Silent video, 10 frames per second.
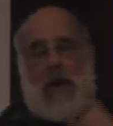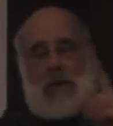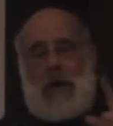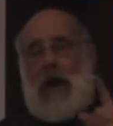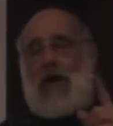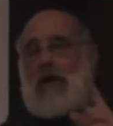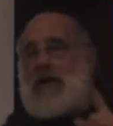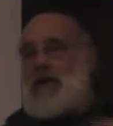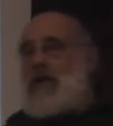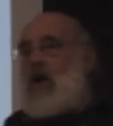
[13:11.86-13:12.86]
a
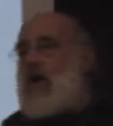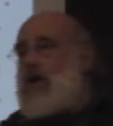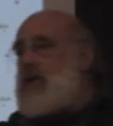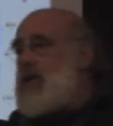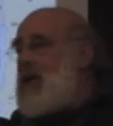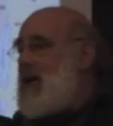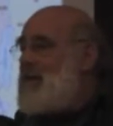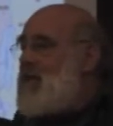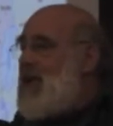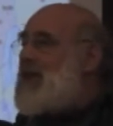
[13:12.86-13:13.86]
party that's called
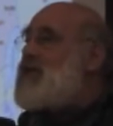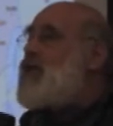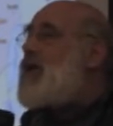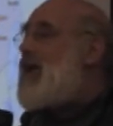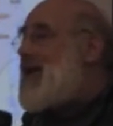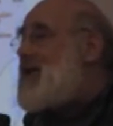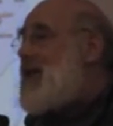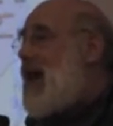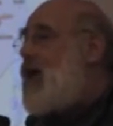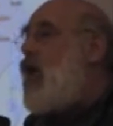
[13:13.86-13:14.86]
Israel
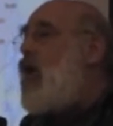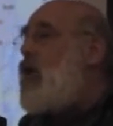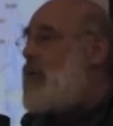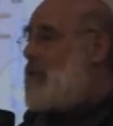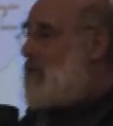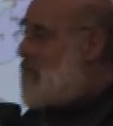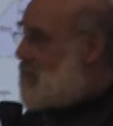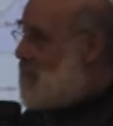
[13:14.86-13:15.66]
is Our Home.